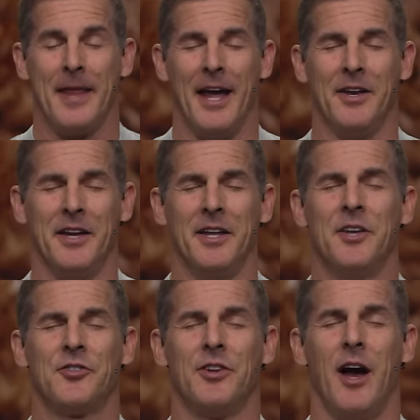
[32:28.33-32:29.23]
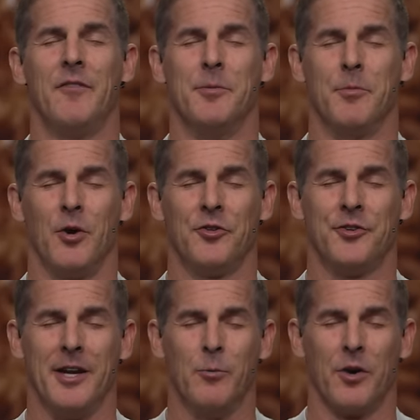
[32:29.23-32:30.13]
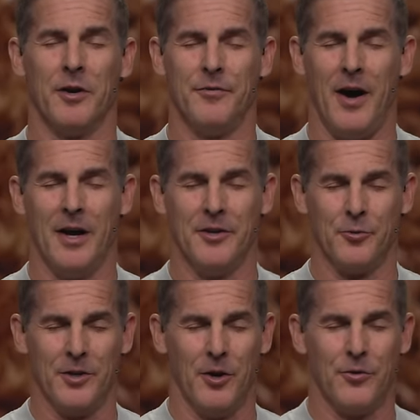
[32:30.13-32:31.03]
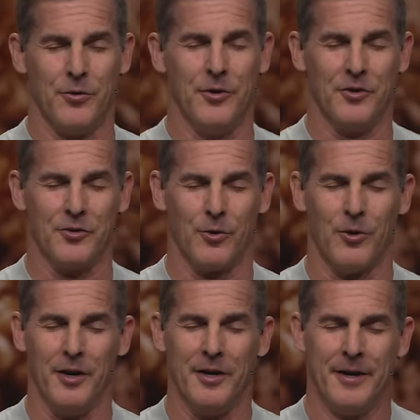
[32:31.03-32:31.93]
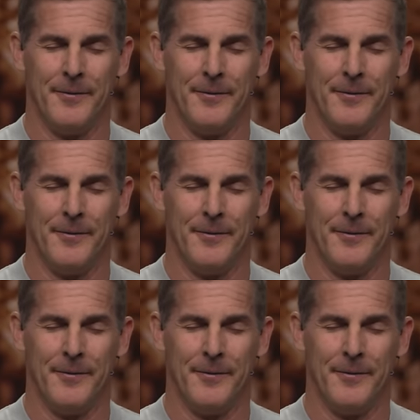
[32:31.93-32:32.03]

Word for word: And in His love and mercy, and we're gonna find as we go through this story,